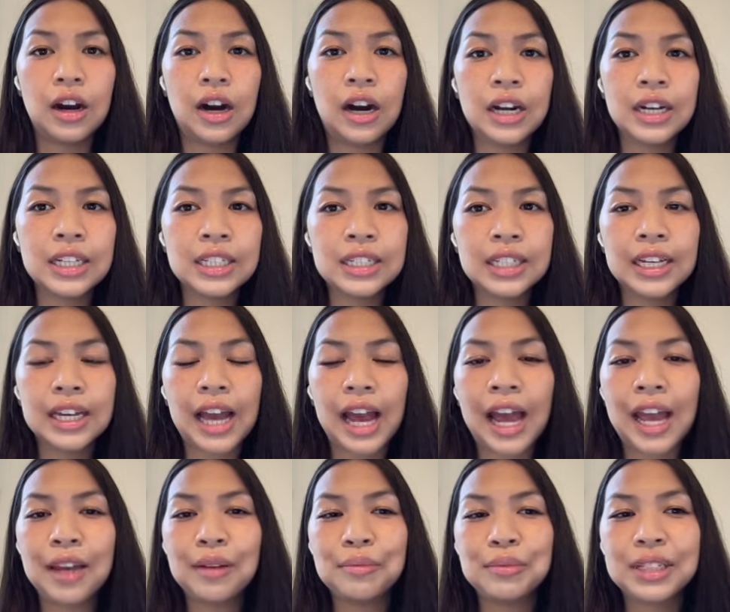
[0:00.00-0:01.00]
honestly,
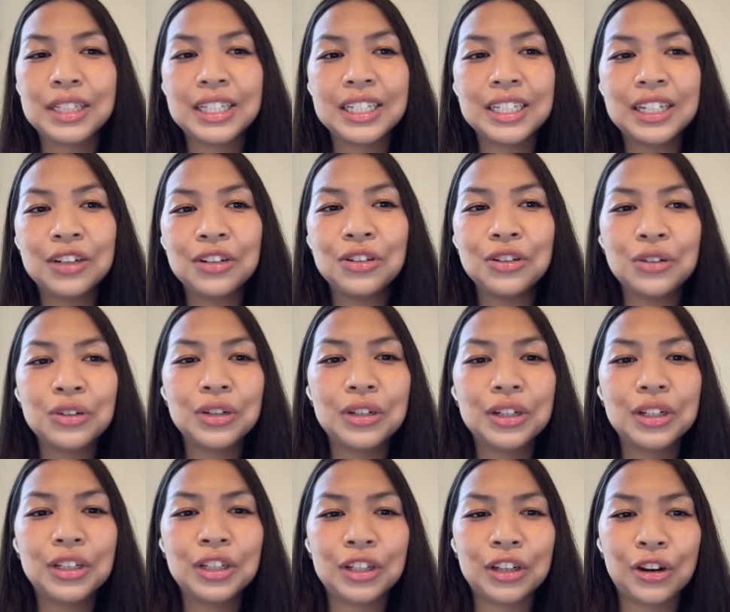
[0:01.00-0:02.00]
I'm still
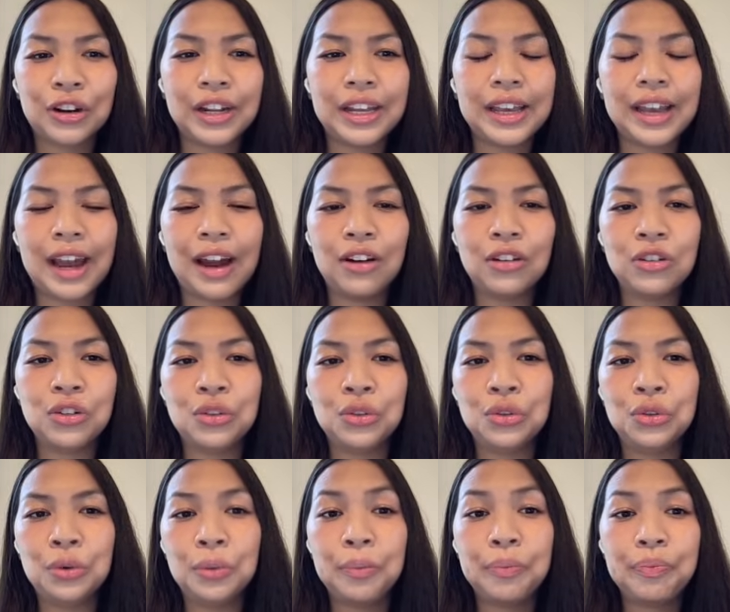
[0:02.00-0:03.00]
learning how
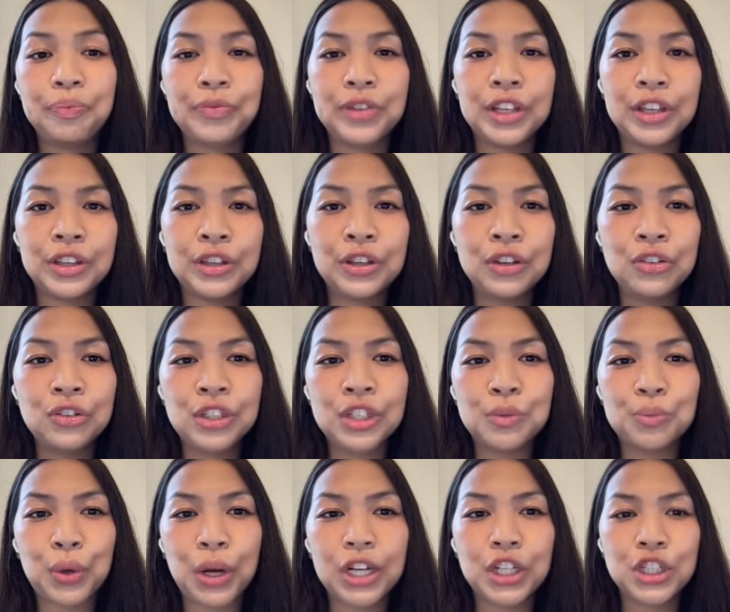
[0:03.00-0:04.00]
to
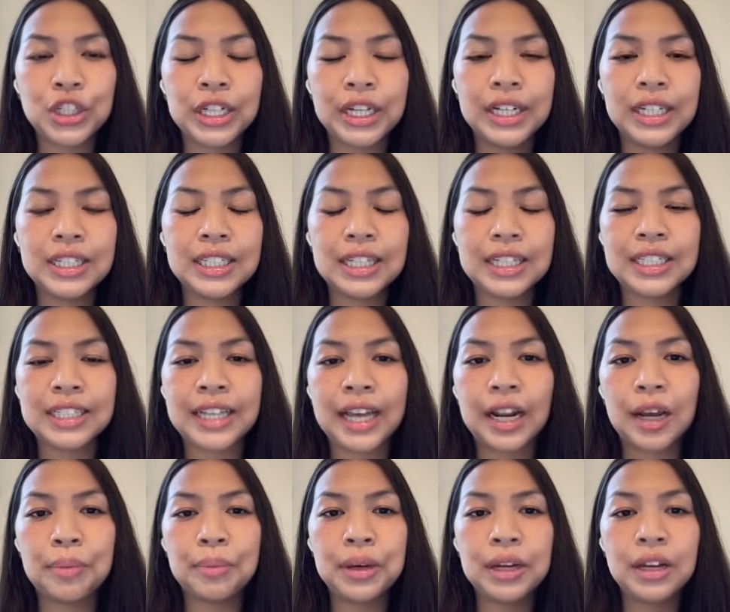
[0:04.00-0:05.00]
use spreadsheets and
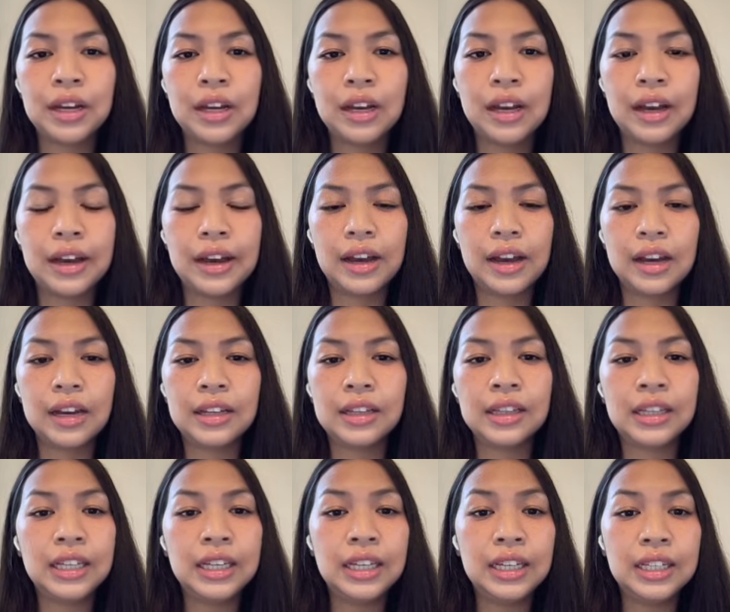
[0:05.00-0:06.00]
set up
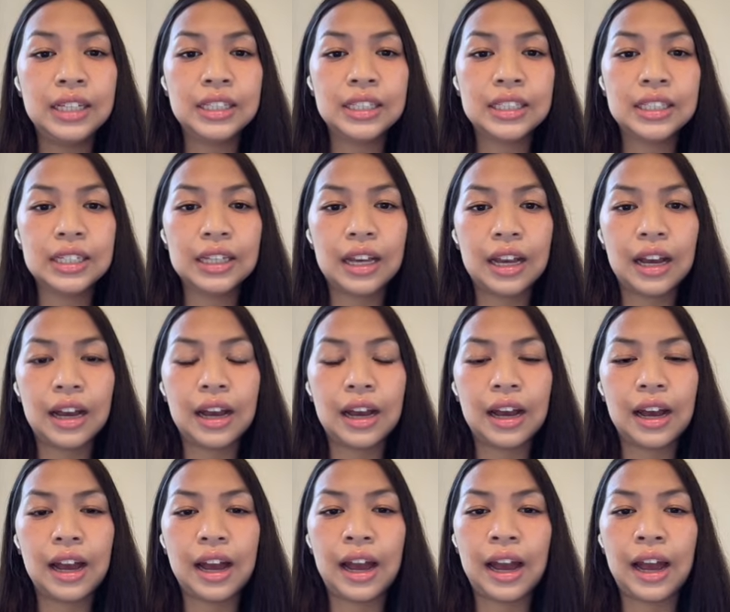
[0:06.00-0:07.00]
these
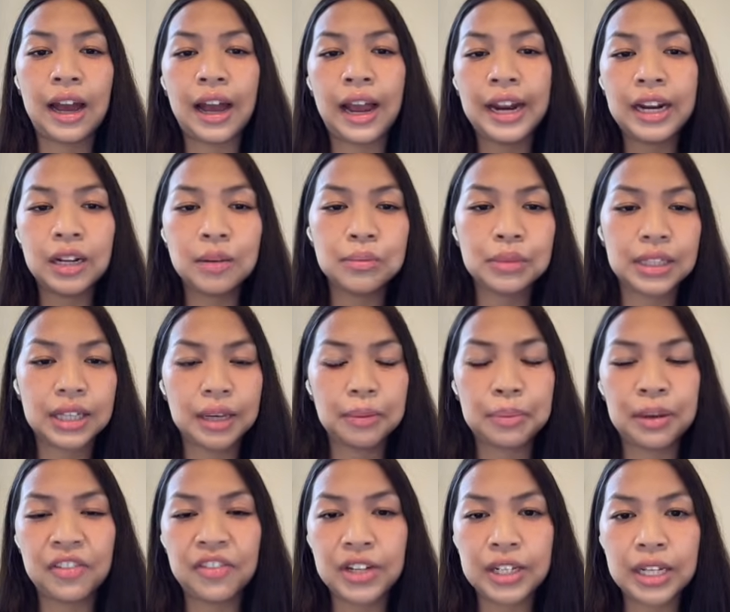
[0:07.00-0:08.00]
items like
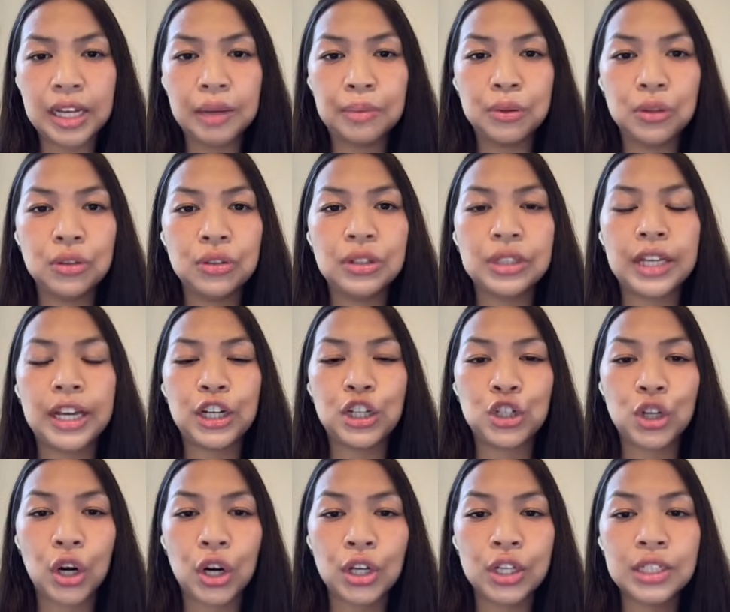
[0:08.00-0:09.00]
pivot tables and
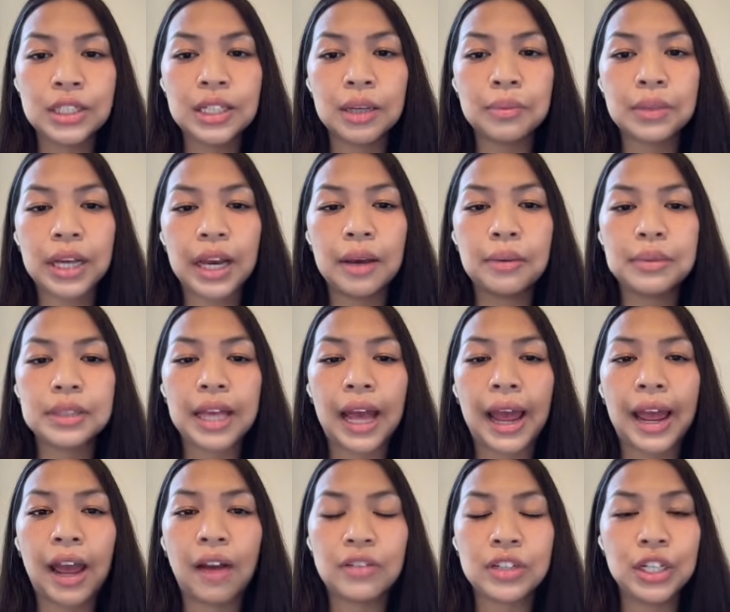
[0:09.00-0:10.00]
charts. Sometimes
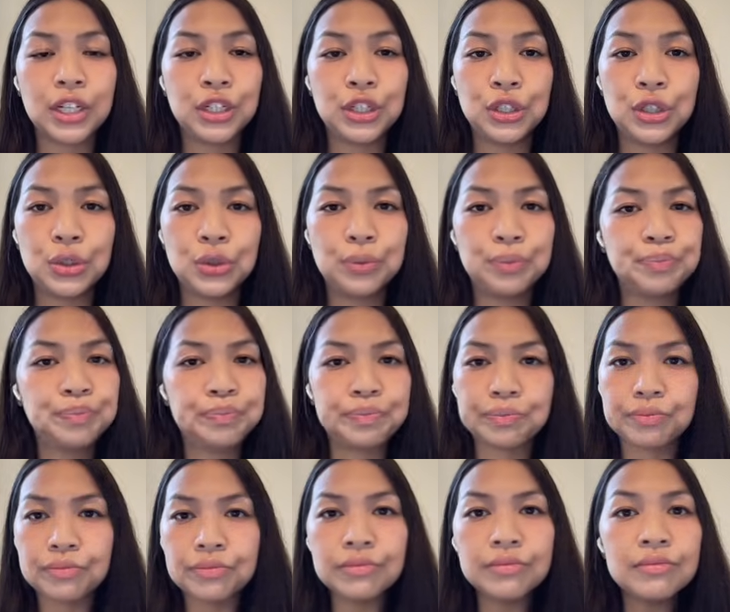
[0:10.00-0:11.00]
I have to do
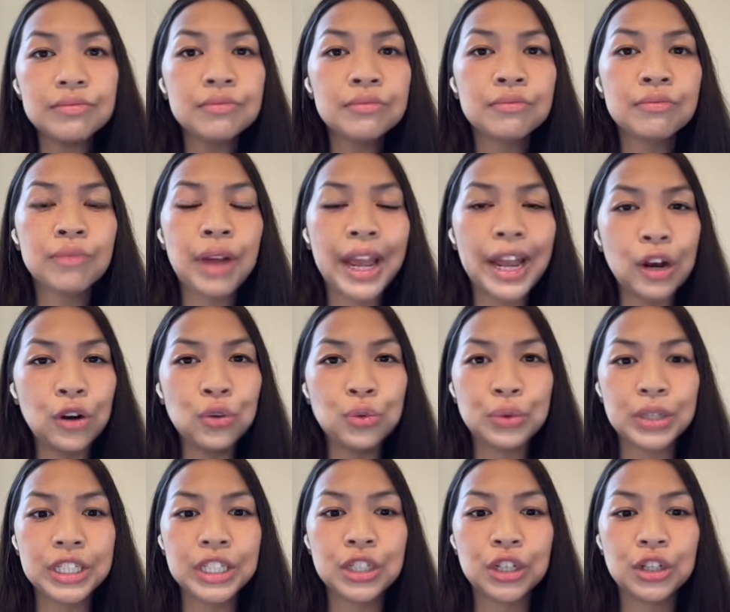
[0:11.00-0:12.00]
my own
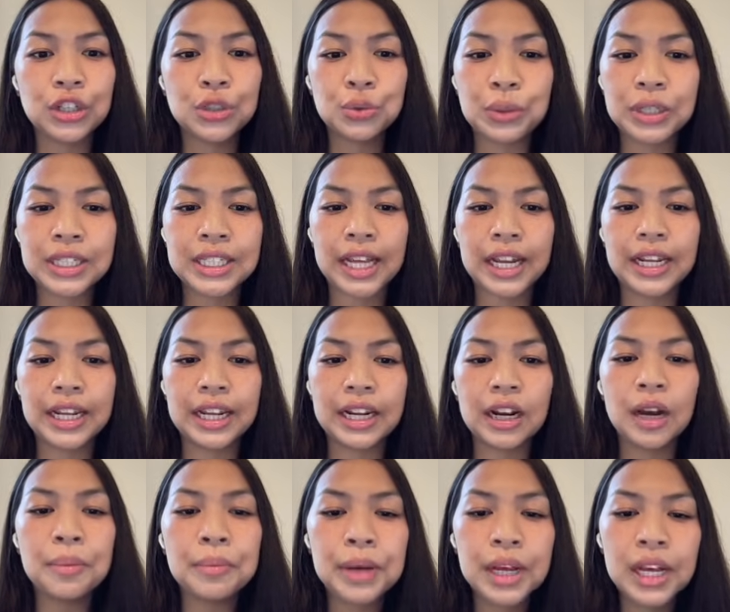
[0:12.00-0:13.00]
research when setting it
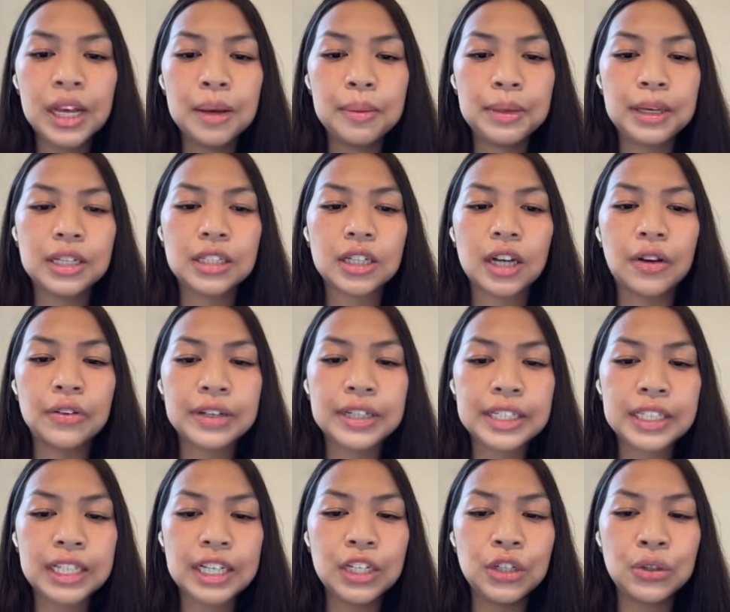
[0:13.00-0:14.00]
up, because
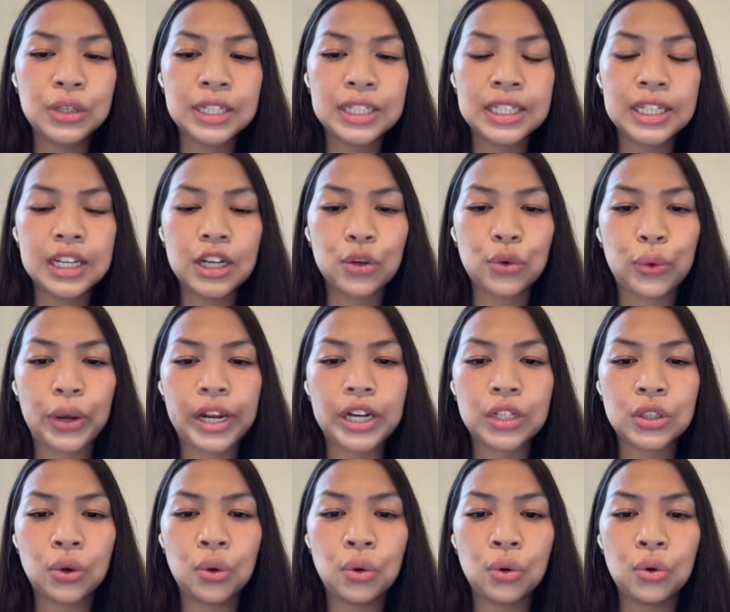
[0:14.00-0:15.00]
obviously you can see a
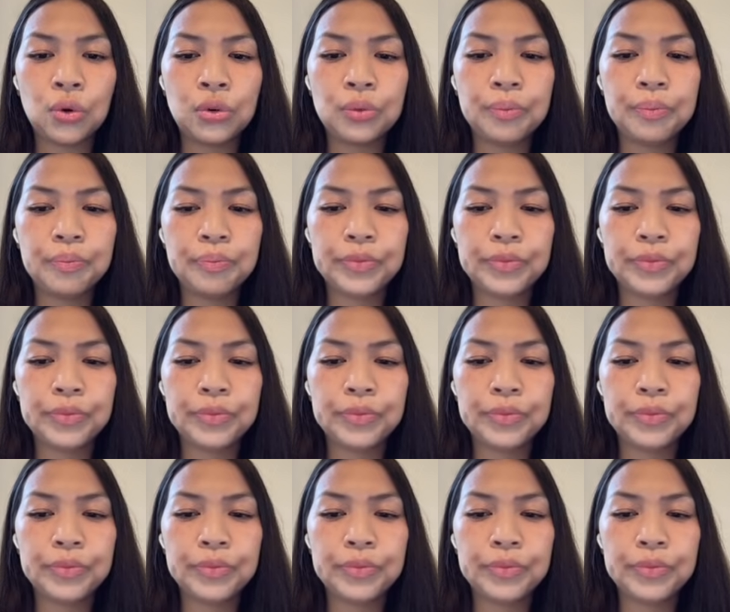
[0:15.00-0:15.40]
grand total